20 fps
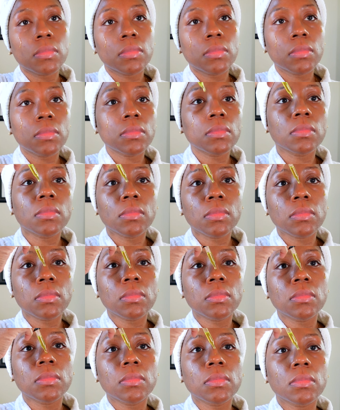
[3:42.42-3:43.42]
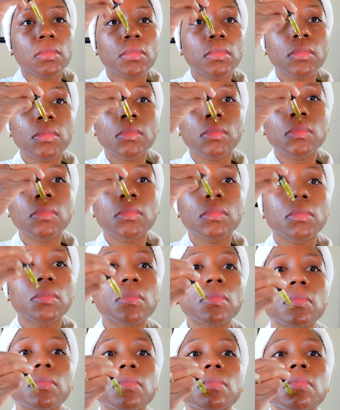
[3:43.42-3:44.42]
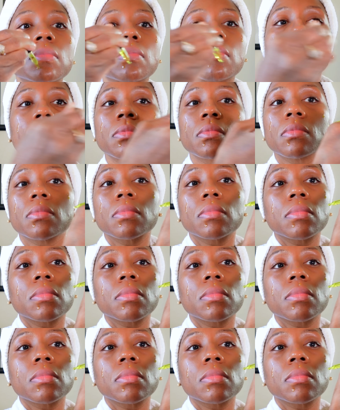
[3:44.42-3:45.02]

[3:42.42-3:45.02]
that you need for probably the